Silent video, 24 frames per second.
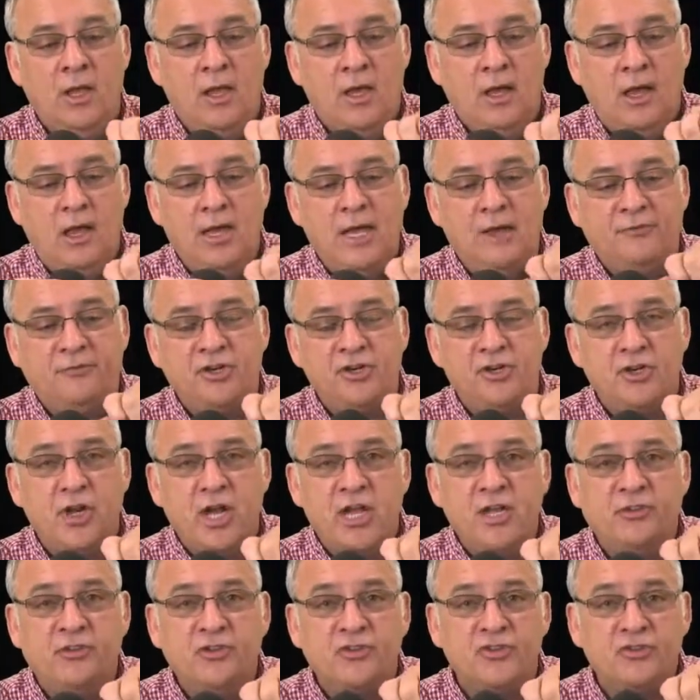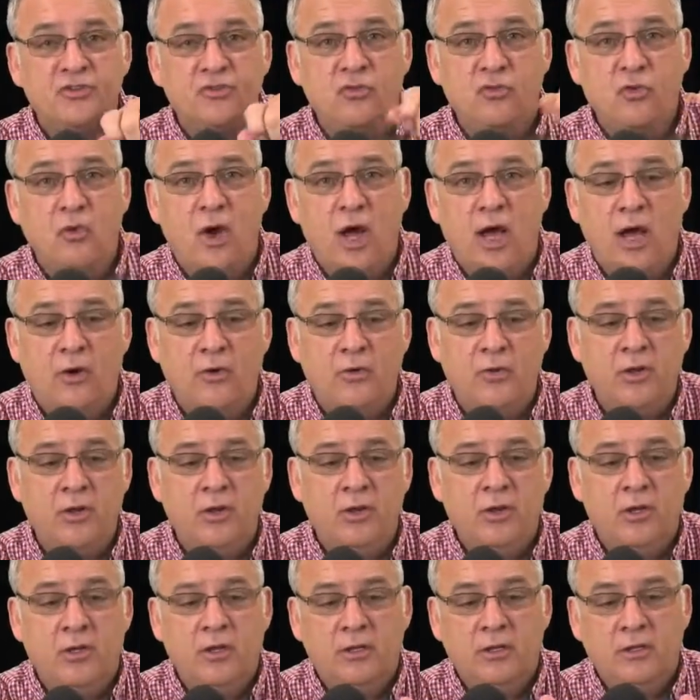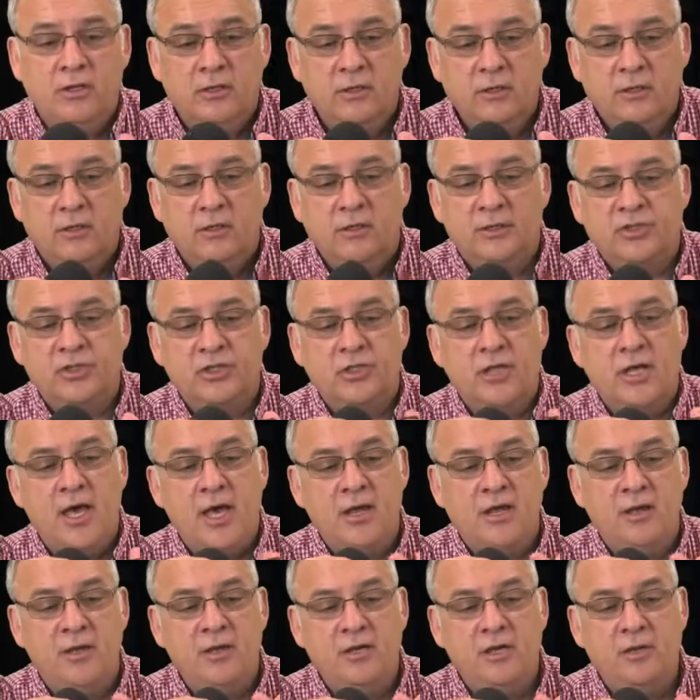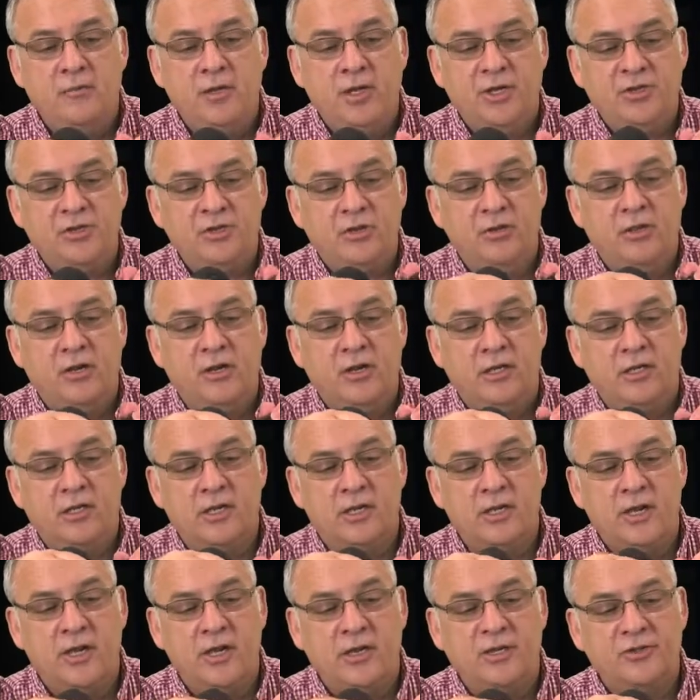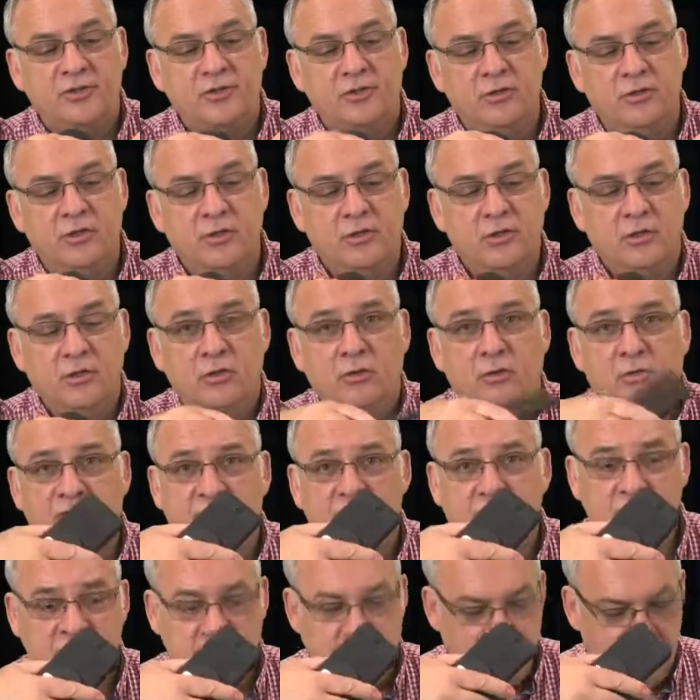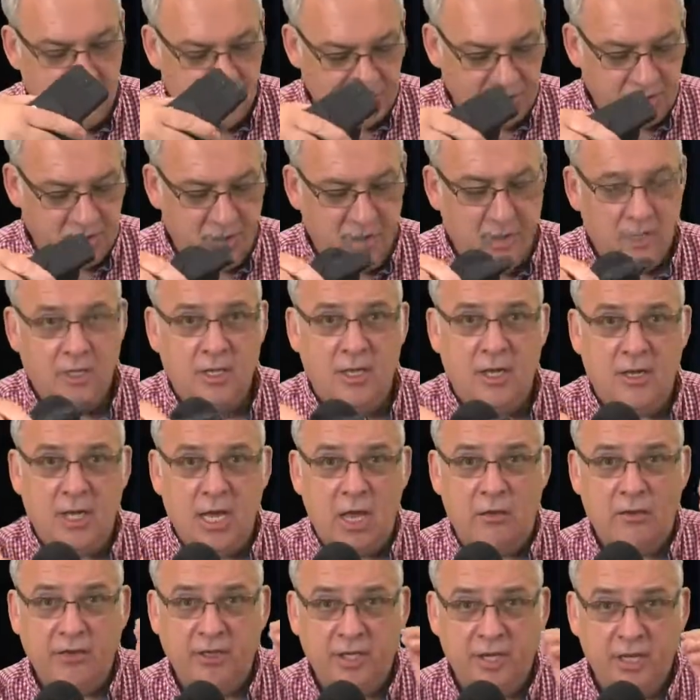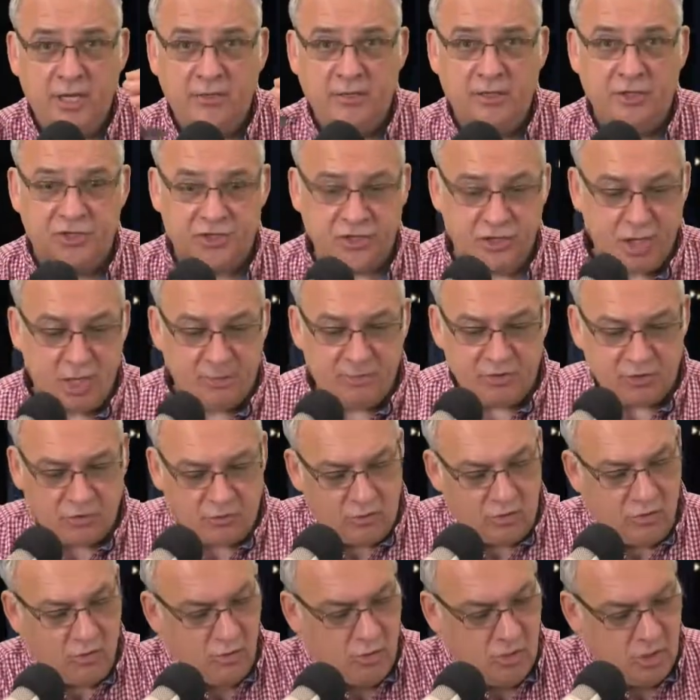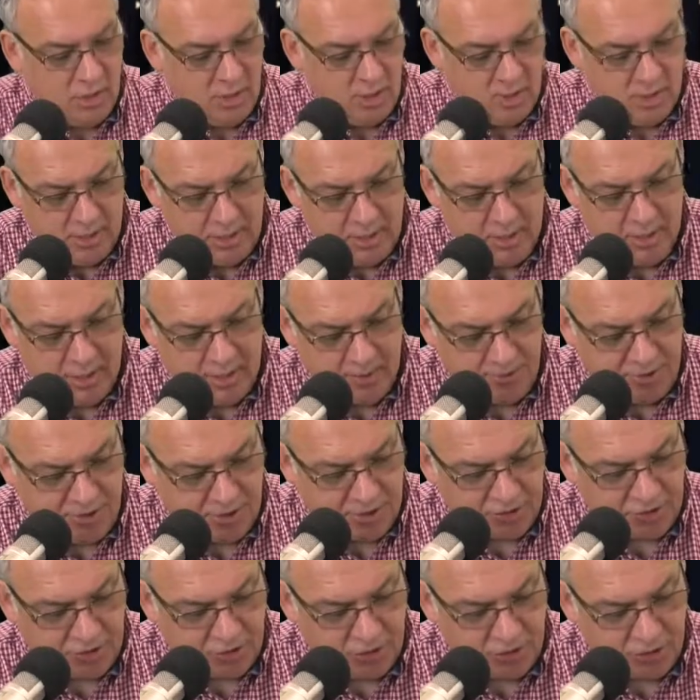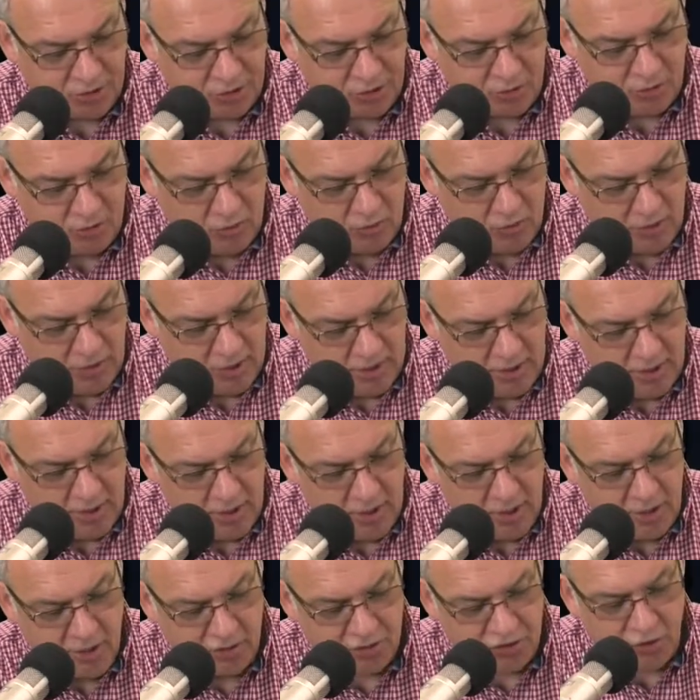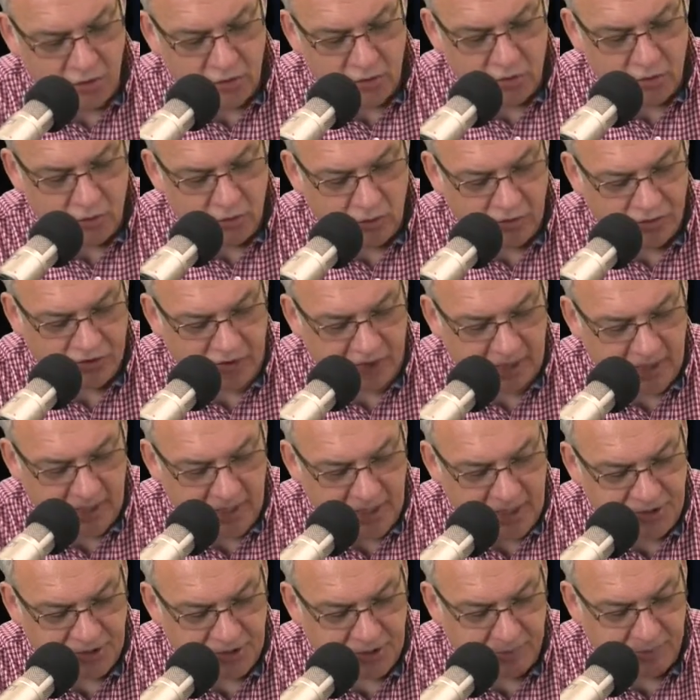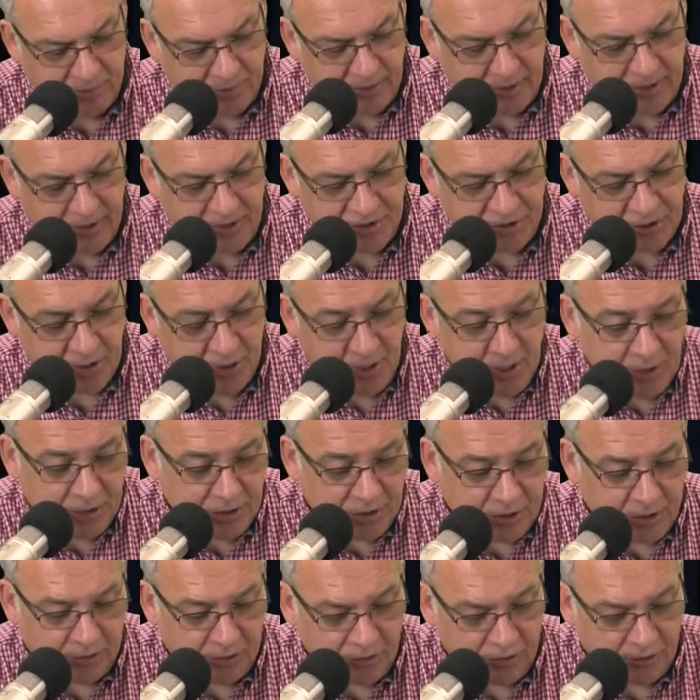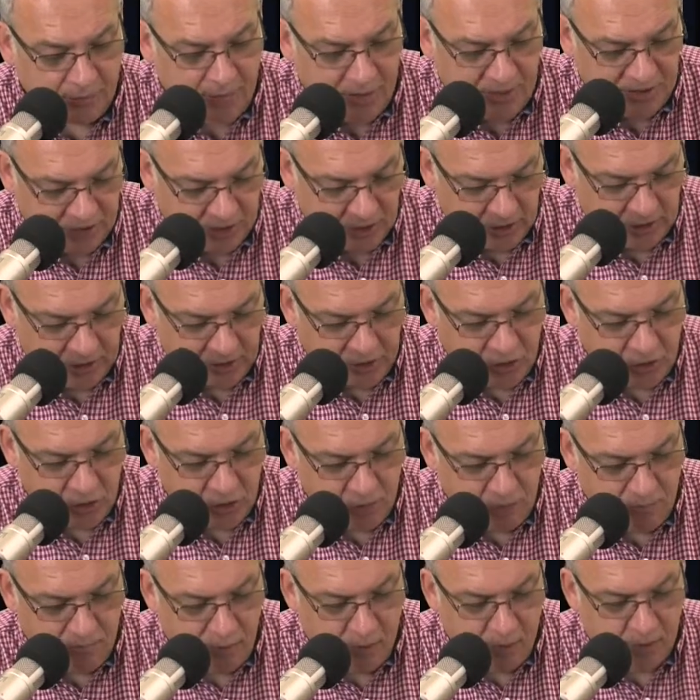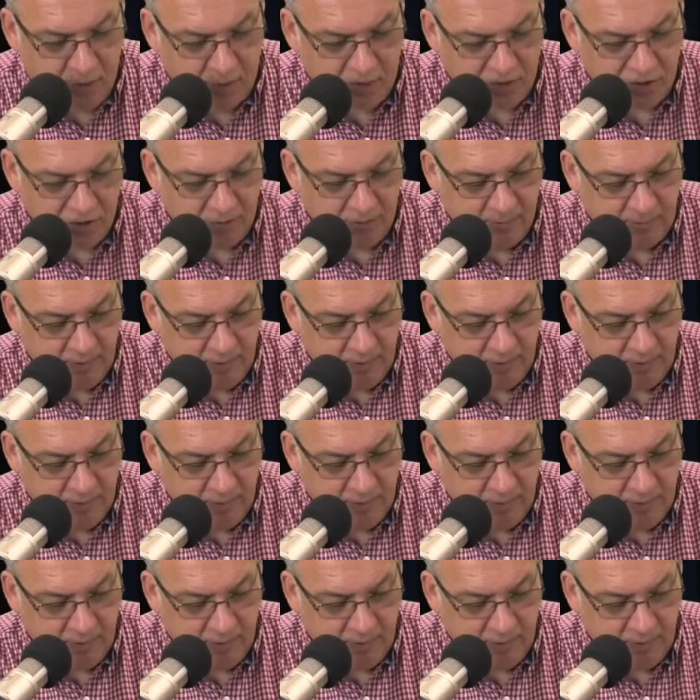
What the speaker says: I have to take the screw out to slide it in to make sure that it connects, which it does. And now I'll take this thumb screw and I'm just going to screw it in here so it holds the case in place. So there's basically two parts.